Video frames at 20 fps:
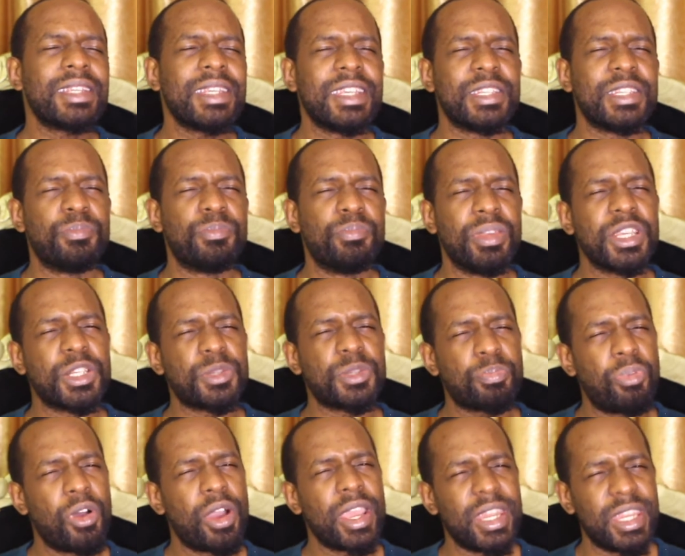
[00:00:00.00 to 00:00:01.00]
is being
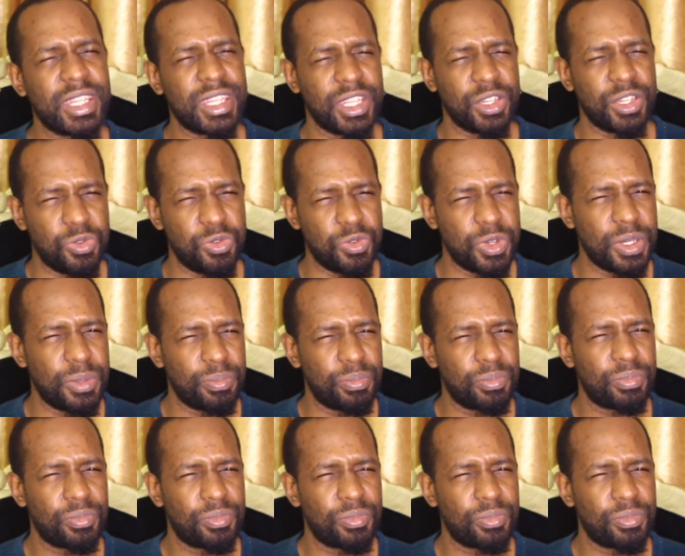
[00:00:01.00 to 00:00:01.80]
spoken in the dream,